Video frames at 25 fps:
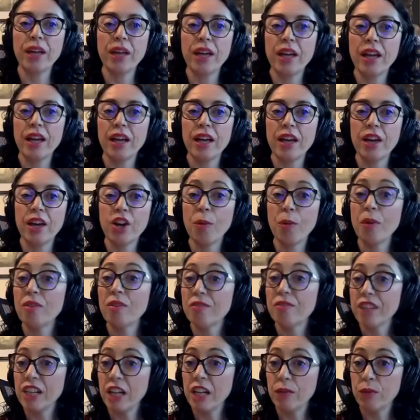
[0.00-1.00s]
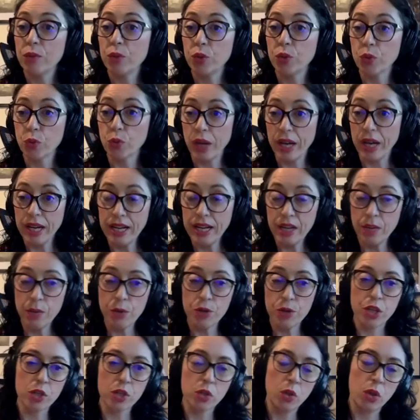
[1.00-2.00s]
the Roman villa of Durrueli,
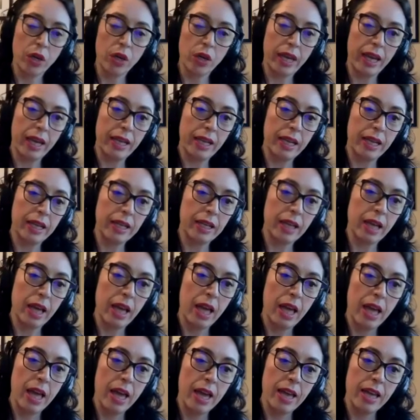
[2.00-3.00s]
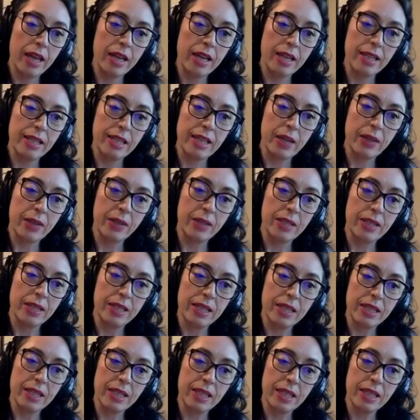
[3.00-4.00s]
which is located in southern
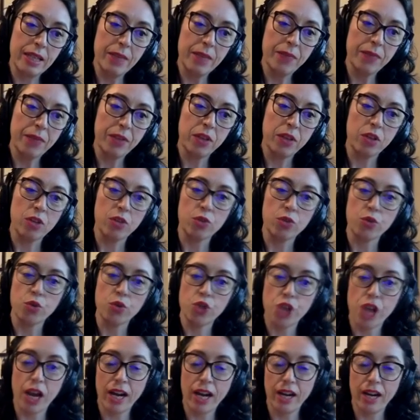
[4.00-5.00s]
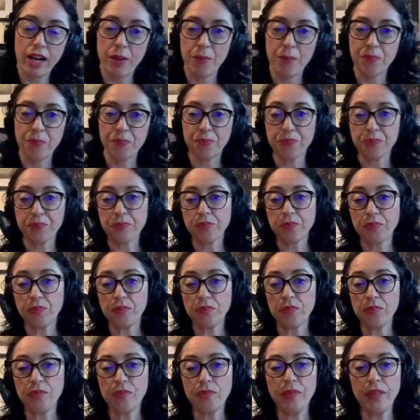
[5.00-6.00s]
Sicily, close to Sciacca.
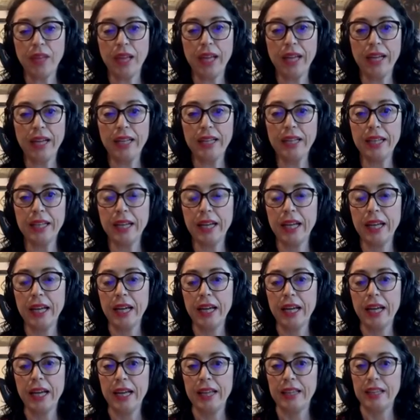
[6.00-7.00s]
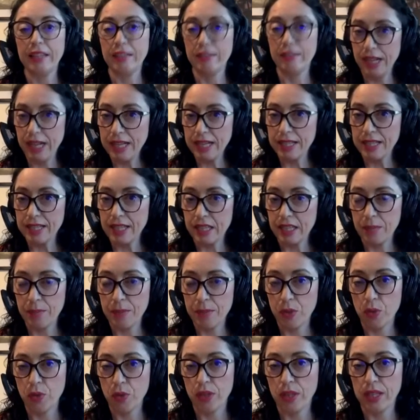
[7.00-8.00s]
And uh, the villa is dated
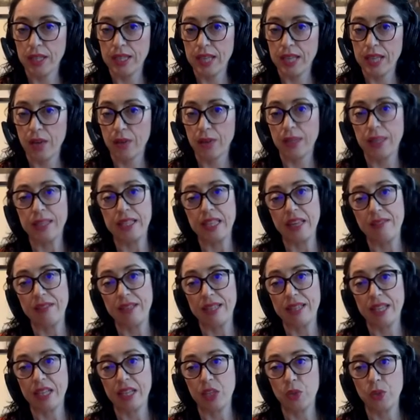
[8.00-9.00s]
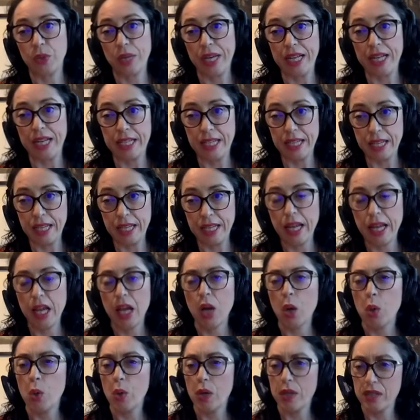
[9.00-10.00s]
between the 2nd and 7th century AD,
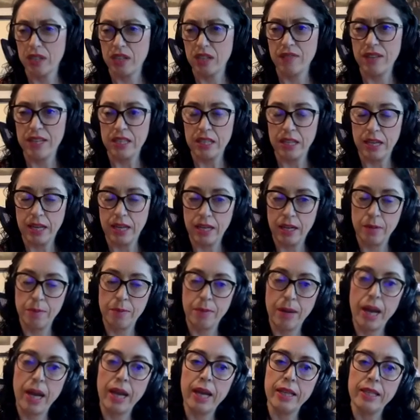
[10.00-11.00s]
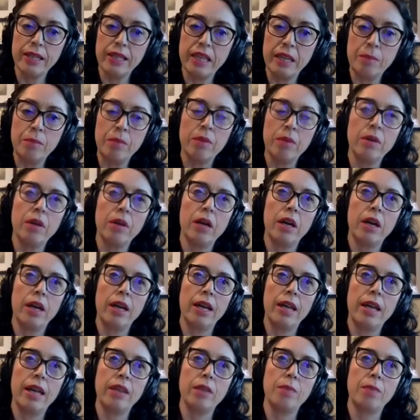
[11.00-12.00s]
currently investigated by a team uh,
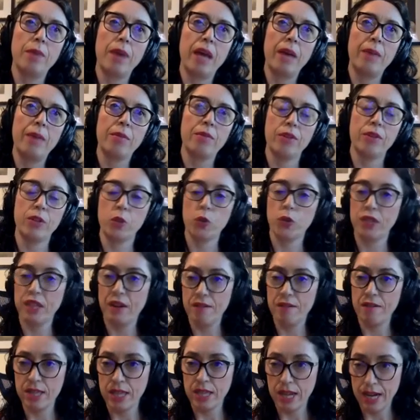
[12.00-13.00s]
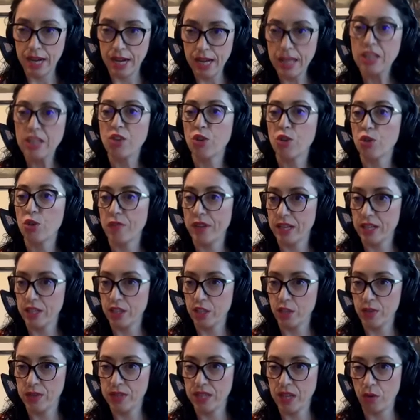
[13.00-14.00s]
led by Professor Davide Tanasi,
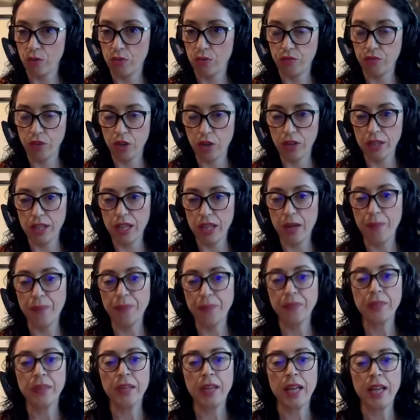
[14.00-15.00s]
University of South Florida.